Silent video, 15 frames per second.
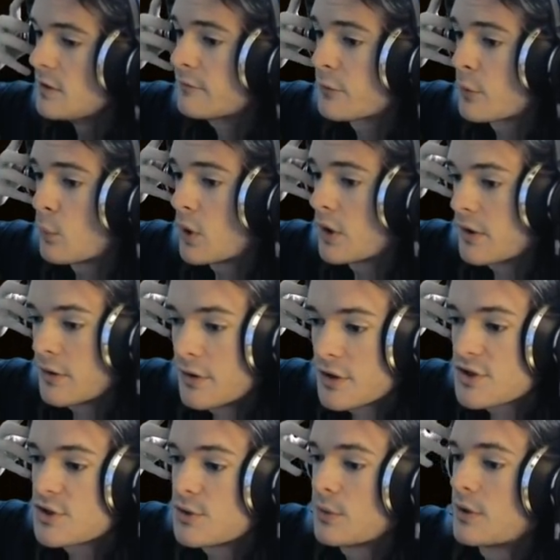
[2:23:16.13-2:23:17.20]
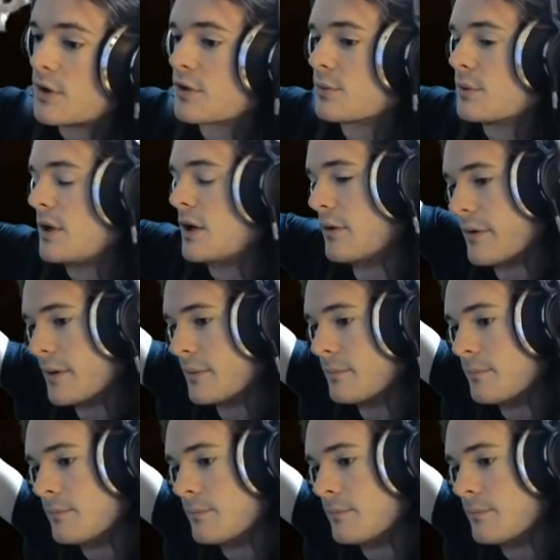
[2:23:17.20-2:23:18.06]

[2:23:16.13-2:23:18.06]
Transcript: from 100 to 200 to 300.